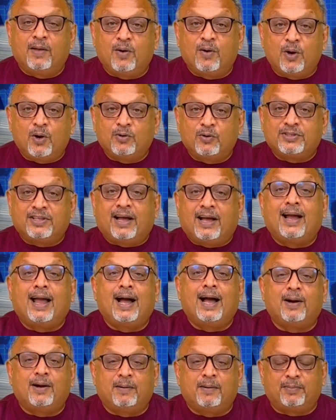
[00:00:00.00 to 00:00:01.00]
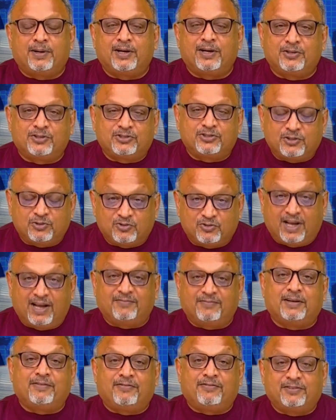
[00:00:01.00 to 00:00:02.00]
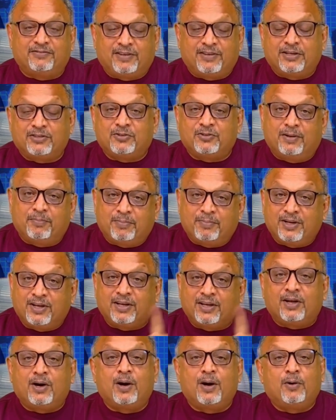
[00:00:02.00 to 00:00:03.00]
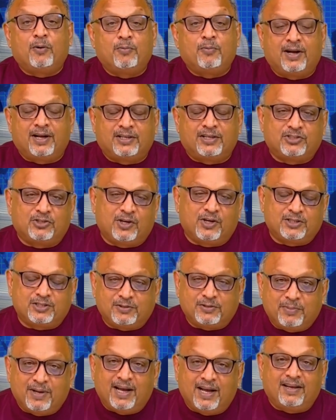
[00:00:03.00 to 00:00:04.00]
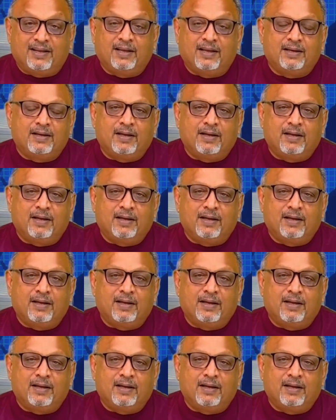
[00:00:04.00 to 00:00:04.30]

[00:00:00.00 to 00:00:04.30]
hosting Arab leaders to draft a $53 billion reconstruction plan